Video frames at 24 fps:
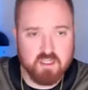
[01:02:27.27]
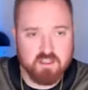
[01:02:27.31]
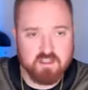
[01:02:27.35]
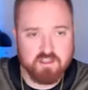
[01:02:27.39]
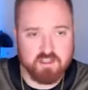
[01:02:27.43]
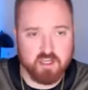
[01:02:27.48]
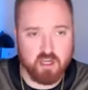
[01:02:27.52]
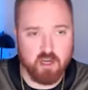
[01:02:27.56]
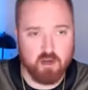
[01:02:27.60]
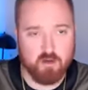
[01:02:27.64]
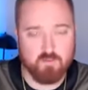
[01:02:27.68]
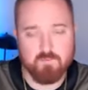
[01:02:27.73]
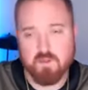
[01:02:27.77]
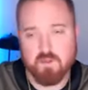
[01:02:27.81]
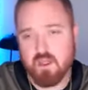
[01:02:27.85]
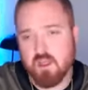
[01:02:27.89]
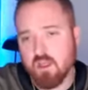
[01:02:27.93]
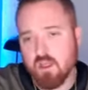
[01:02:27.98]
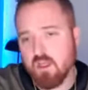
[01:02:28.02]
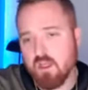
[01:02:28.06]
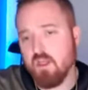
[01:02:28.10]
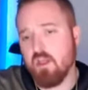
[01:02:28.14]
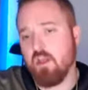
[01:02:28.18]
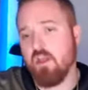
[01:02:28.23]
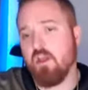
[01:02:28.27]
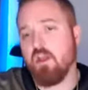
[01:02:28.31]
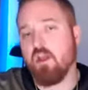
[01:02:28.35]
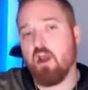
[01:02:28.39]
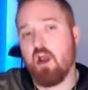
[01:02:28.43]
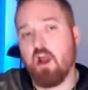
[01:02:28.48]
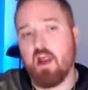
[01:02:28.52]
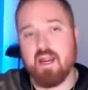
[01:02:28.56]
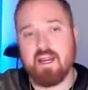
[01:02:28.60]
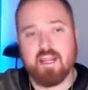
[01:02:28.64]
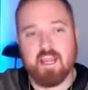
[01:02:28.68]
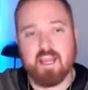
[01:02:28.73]
So,
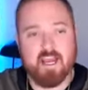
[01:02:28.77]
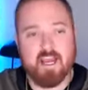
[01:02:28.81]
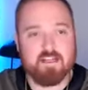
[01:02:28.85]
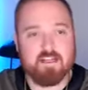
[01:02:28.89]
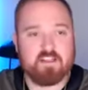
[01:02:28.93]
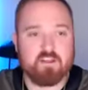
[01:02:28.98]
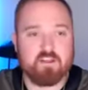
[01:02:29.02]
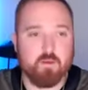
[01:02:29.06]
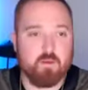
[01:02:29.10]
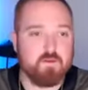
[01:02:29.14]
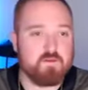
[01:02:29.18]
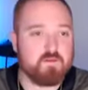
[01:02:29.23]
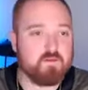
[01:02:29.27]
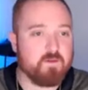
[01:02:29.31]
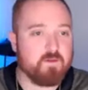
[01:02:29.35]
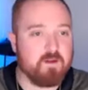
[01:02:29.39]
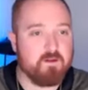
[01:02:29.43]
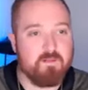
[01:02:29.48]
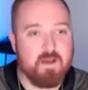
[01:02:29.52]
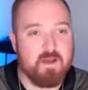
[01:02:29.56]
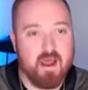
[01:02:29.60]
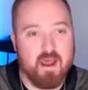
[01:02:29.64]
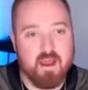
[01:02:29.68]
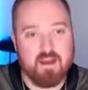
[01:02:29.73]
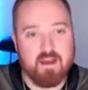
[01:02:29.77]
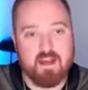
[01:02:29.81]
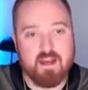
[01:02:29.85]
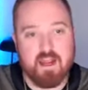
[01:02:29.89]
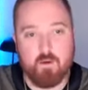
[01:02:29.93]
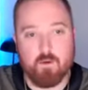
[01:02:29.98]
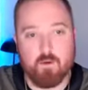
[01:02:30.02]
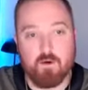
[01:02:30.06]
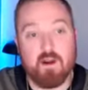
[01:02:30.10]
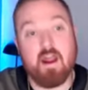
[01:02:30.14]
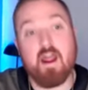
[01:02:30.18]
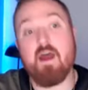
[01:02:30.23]
all right, guys. So we've spent about an,
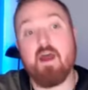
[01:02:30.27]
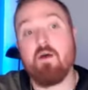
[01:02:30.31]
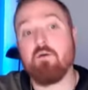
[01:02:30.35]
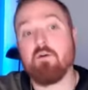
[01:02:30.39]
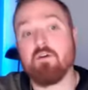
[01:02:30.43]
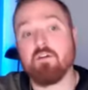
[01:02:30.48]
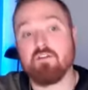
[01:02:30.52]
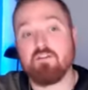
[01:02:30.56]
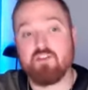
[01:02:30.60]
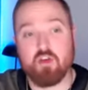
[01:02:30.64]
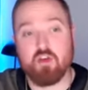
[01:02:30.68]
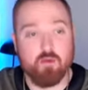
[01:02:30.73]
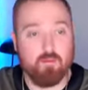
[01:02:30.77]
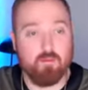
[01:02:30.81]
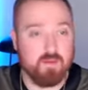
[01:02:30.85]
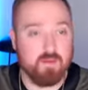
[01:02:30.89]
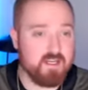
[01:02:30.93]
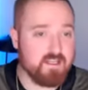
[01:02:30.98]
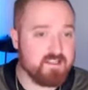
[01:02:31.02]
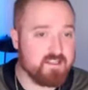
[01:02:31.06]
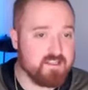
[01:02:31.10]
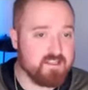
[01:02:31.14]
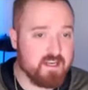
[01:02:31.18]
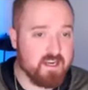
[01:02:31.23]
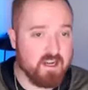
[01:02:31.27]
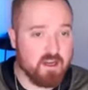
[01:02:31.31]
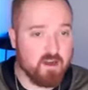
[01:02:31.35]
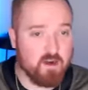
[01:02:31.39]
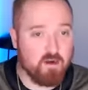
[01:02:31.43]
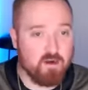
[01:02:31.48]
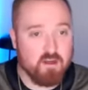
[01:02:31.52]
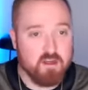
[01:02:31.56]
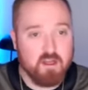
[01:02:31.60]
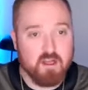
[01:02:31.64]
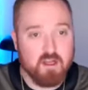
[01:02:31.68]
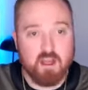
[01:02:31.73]
an hour and two minutes
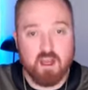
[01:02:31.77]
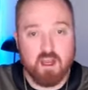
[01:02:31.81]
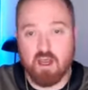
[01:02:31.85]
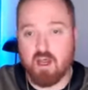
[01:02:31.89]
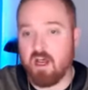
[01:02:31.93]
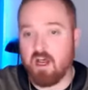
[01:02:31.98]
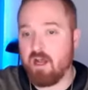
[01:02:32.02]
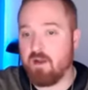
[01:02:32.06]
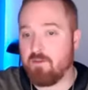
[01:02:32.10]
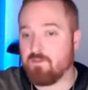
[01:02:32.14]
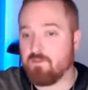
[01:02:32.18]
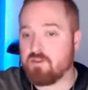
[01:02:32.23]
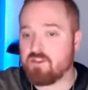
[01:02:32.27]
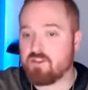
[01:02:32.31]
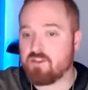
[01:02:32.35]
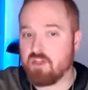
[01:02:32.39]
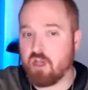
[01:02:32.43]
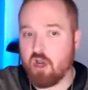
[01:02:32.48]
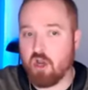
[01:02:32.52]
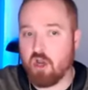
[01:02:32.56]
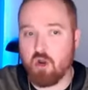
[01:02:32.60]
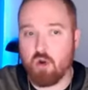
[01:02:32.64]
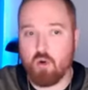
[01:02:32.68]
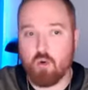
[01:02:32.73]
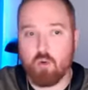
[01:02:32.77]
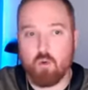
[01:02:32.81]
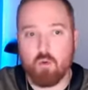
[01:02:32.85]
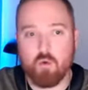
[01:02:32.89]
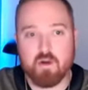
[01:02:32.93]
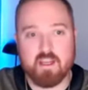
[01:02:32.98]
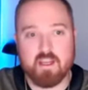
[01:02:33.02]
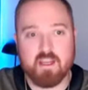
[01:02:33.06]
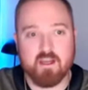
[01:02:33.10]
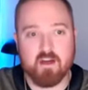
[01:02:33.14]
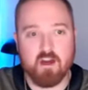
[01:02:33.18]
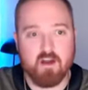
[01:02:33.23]
now. Um, so
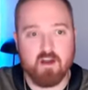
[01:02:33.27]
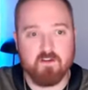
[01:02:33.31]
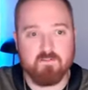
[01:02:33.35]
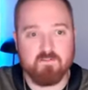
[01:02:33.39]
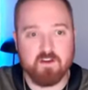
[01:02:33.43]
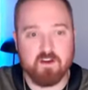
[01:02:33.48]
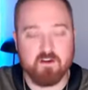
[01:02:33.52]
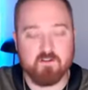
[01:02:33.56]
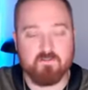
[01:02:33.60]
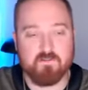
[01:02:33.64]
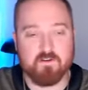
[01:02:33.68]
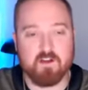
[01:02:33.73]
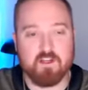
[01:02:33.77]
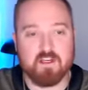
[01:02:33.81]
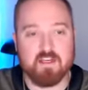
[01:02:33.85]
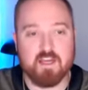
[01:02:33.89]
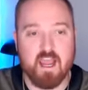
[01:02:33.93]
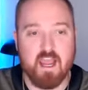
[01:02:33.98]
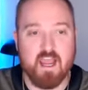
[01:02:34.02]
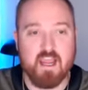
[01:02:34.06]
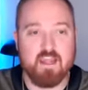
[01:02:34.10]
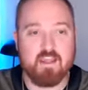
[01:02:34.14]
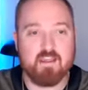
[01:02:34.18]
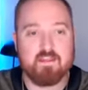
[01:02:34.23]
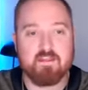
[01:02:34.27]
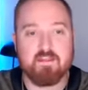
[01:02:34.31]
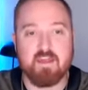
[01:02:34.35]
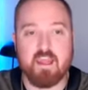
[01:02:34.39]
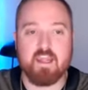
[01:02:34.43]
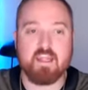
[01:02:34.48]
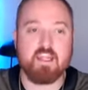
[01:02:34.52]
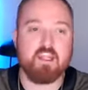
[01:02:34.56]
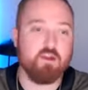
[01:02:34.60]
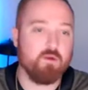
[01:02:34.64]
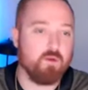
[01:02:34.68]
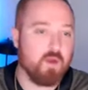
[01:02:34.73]
we'll get off here for tonight.
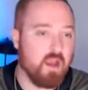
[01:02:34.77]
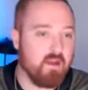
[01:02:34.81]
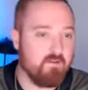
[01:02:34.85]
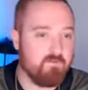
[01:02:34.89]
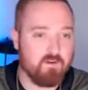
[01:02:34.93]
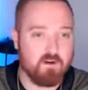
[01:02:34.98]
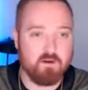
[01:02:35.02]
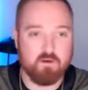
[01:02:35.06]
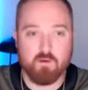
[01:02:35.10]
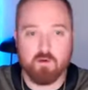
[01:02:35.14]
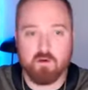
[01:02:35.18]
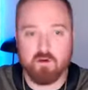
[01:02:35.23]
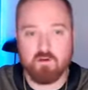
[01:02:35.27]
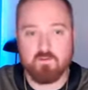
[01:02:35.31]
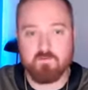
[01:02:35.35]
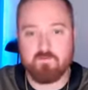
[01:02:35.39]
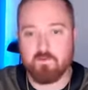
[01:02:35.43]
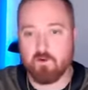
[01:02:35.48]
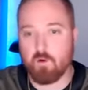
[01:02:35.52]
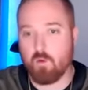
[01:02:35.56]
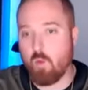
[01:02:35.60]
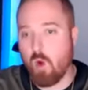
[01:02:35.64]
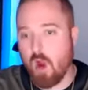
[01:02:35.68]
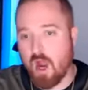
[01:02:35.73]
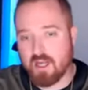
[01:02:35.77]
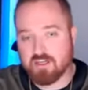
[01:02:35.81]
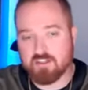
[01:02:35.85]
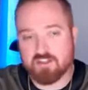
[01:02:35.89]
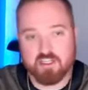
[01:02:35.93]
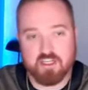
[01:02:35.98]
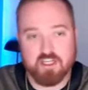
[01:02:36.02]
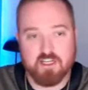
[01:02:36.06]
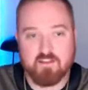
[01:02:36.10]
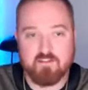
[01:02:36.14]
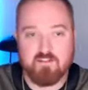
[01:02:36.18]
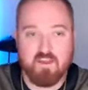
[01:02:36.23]
Thank you everyone for
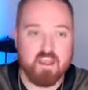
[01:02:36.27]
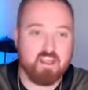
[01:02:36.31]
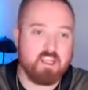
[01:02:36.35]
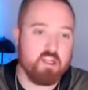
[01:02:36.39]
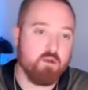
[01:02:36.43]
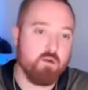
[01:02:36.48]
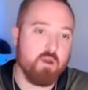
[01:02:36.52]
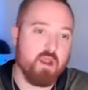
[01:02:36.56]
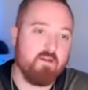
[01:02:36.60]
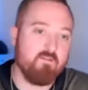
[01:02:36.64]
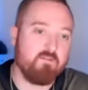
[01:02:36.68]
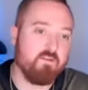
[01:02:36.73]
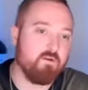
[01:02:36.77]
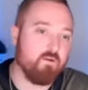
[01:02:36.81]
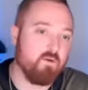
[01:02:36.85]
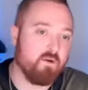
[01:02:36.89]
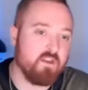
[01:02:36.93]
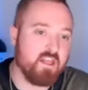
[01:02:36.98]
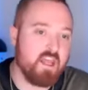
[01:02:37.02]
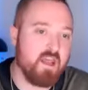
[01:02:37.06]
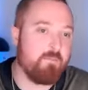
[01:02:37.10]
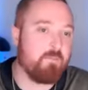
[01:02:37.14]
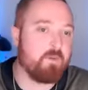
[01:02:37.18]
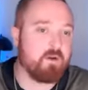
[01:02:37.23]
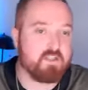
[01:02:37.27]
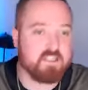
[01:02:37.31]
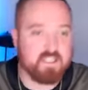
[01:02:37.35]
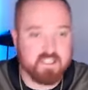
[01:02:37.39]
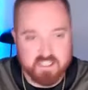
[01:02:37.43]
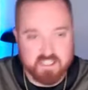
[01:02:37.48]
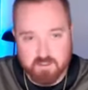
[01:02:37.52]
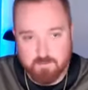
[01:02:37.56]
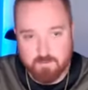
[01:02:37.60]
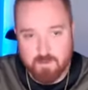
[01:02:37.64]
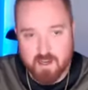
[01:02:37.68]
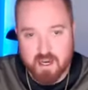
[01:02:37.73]
watching. Thank you everyone that
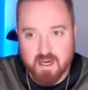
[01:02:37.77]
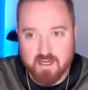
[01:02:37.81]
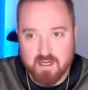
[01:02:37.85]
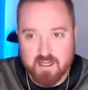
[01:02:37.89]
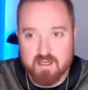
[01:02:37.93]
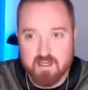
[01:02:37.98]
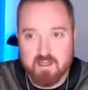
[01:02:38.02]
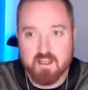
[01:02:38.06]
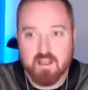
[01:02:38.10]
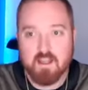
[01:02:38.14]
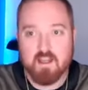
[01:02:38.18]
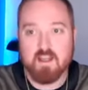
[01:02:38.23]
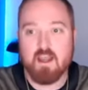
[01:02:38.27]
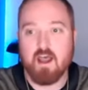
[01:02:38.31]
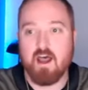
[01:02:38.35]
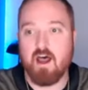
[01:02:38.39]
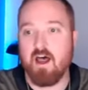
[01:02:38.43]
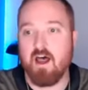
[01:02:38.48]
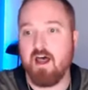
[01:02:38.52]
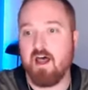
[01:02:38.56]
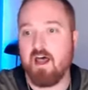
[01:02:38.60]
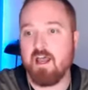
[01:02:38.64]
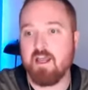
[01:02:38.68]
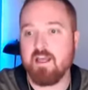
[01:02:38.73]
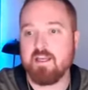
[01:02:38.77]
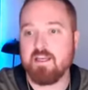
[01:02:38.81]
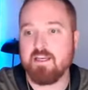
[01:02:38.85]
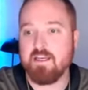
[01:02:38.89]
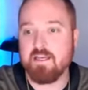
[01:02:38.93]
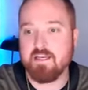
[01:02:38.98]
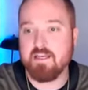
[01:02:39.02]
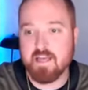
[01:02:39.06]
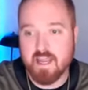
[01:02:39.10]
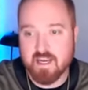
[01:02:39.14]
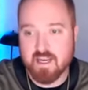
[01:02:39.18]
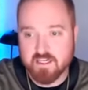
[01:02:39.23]
participated. Uh,
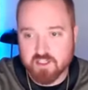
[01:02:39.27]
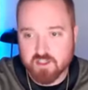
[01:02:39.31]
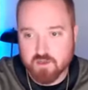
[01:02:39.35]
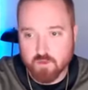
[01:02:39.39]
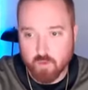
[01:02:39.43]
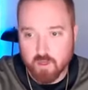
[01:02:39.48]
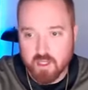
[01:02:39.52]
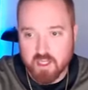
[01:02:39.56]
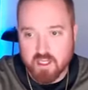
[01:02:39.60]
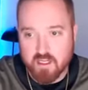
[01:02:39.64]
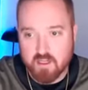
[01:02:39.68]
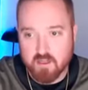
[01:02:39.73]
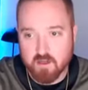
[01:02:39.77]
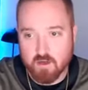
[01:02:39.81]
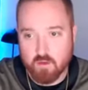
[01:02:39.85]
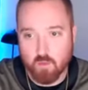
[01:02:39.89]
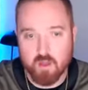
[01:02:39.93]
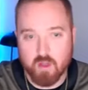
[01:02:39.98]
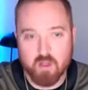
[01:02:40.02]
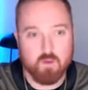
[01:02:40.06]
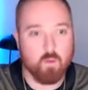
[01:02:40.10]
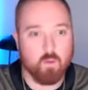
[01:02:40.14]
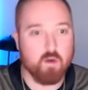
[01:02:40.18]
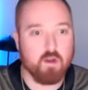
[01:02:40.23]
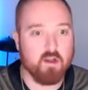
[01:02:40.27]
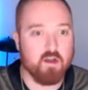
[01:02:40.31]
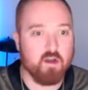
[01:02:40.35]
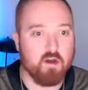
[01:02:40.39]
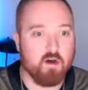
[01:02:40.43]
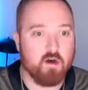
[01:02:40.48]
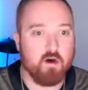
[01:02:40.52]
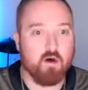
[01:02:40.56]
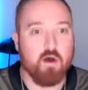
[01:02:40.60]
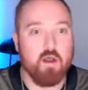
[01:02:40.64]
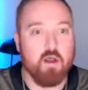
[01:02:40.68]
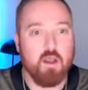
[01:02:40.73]
next week we
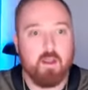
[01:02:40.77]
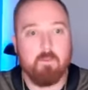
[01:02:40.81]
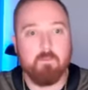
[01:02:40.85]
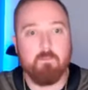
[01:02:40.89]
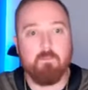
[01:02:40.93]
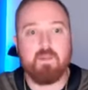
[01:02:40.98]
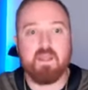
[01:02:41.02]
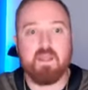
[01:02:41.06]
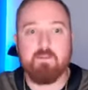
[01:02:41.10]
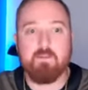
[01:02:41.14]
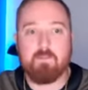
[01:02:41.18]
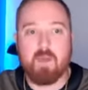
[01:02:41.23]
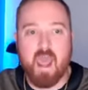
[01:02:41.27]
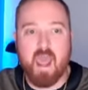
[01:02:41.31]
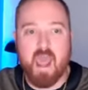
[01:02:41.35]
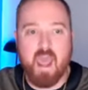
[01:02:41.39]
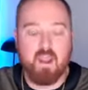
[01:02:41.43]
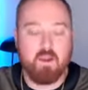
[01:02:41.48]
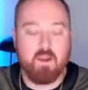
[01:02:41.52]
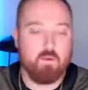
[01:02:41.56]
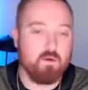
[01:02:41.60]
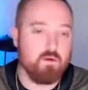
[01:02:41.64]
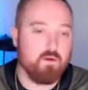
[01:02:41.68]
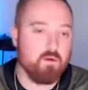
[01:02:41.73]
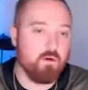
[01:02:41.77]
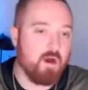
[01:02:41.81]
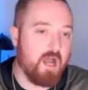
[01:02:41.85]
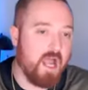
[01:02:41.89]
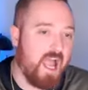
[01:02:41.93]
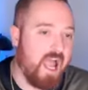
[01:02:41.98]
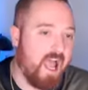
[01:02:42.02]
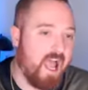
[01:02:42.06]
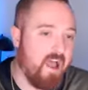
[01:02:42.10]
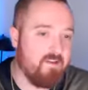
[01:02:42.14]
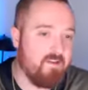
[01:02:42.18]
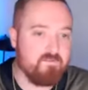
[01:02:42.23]
will be back. We will
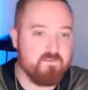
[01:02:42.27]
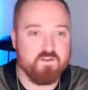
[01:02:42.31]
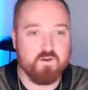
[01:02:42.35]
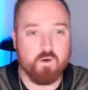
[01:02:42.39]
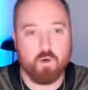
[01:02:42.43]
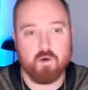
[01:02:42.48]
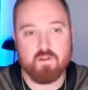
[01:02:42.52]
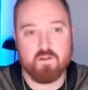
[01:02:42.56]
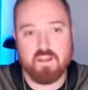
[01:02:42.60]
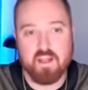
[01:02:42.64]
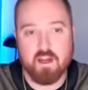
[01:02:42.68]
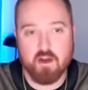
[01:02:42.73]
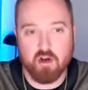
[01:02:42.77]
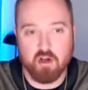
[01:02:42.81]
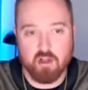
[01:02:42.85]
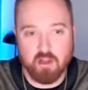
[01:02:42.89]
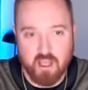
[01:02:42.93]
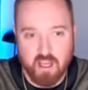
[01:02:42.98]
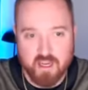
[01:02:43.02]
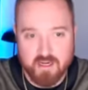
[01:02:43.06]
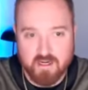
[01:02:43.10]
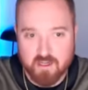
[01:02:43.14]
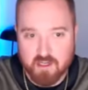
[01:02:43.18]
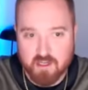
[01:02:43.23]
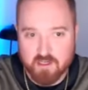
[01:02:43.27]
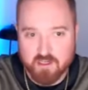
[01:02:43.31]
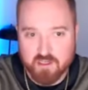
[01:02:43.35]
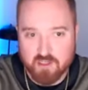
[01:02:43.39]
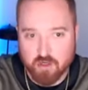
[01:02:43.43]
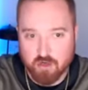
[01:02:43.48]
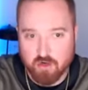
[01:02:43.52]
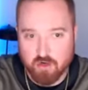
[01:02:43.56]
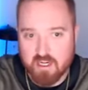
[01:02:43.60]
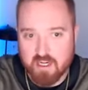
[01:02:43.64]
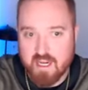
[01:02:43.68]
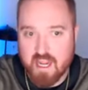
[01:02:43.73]
have North Carolina
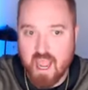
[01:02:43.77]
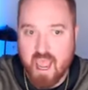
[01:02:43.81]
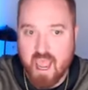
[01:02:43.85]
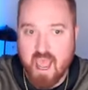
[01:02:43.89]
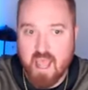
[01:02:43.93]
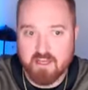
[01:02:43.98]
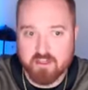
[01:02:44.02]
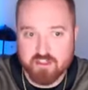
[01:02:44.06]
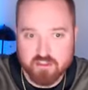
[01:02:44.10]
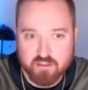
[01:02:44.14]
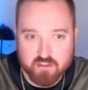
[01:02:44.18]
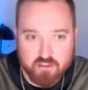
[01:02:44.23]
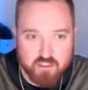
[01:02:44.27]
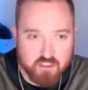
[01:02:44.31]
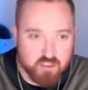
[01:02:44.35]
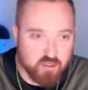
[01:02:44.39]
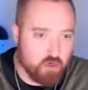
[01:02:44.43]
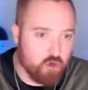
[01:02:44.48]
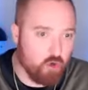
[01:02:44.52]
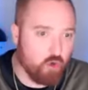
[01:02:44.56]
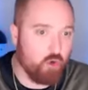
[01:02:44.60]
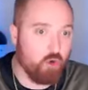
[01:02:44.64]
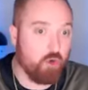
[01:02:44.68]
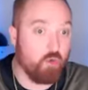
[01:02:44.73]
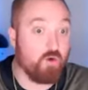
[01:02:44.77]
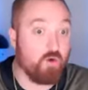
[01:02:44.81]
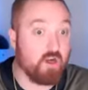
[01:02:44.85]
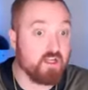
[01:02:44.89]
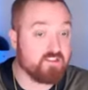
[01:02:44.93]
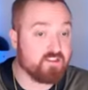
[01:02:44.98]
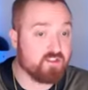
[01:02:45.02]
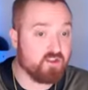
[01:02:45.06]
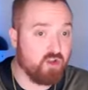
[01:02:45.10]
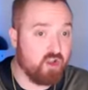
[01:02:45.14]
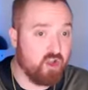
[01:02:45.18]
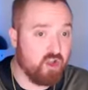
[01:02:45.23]
attorney Ashley Nicole
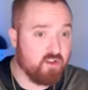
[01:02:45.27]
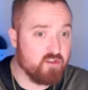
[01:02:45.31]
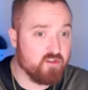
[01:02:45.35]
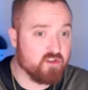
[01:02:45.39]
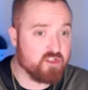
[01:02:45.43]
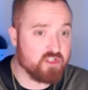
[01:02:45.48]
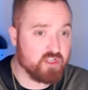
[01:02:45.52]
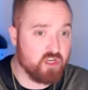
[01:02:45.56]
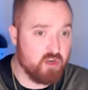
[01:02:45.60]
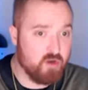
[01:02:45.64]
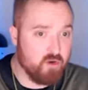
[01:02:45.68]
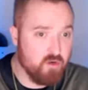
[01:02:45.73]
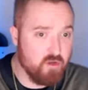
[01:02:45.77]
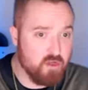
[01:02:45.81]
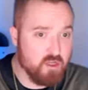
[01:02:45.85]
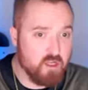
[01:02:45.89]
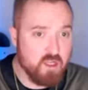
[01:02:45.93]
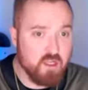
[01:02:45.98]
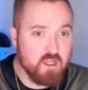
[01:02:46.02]
Russell on the show.